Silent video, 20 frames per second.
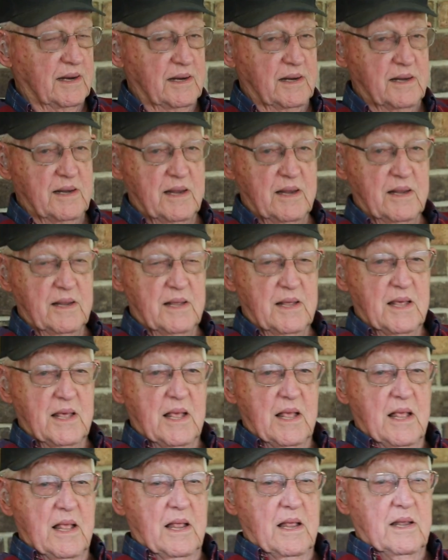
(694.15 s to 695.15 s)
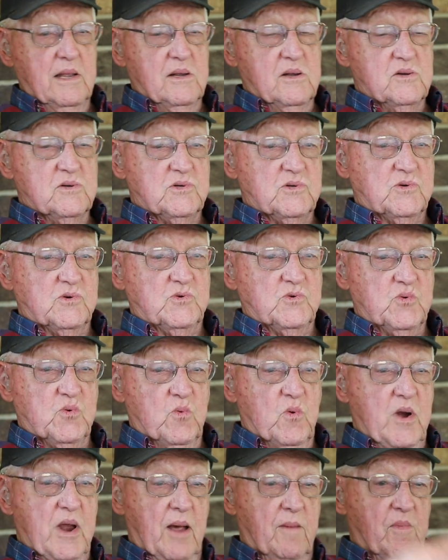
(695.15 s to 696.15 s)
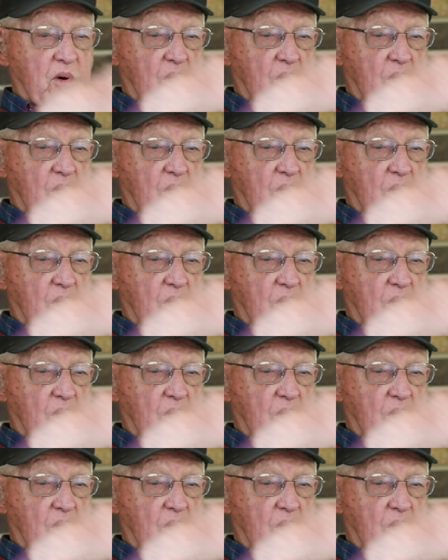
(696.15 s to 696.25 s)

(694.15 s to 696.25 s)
to swim